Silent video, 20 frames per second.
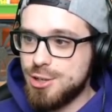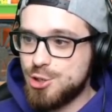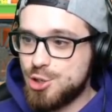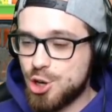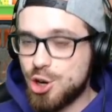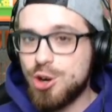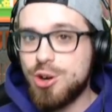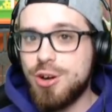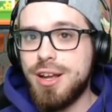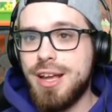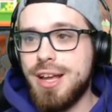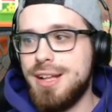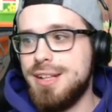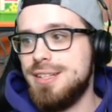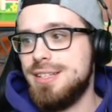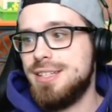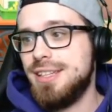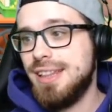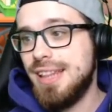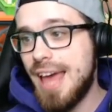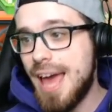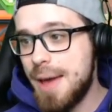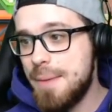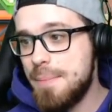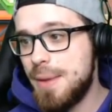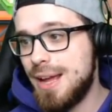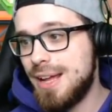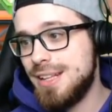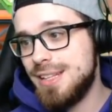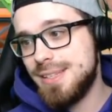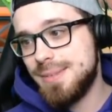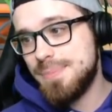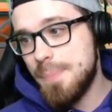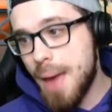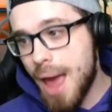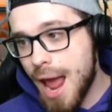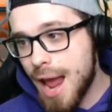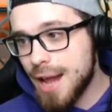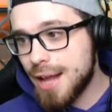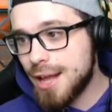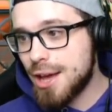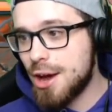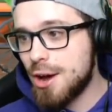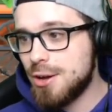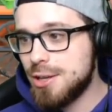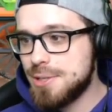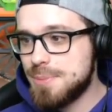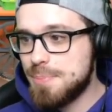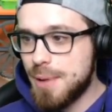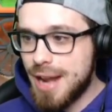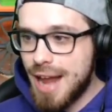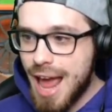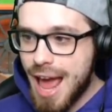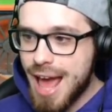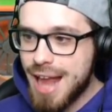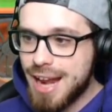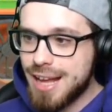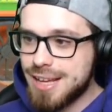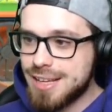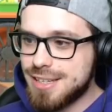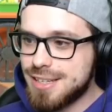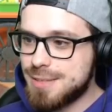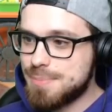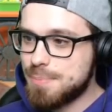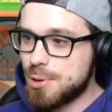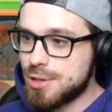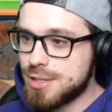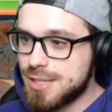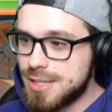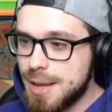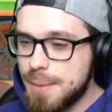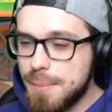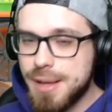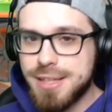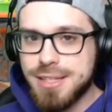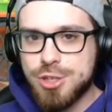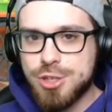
durians, lemons, mangoes, bananas, persimmons,